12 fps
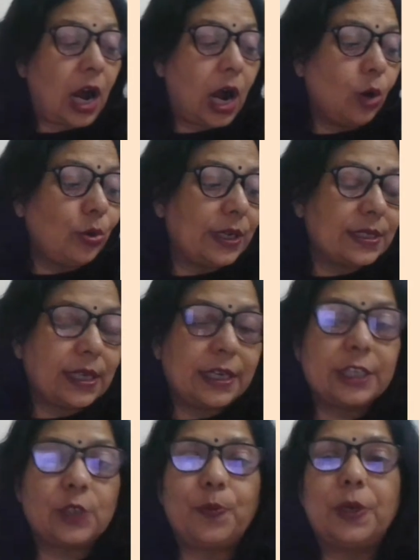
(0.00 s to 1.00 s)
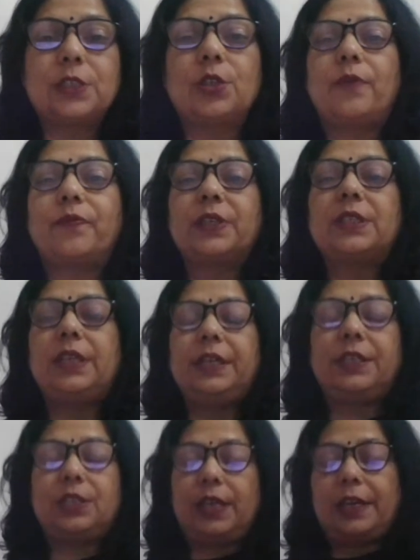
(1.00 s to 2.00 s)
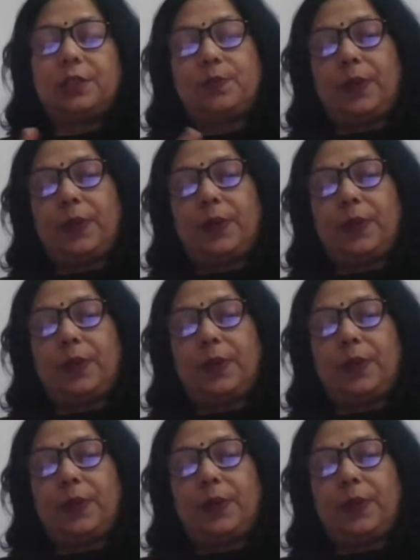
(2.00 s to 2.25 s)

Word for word: how does the dispersal of the seeds takes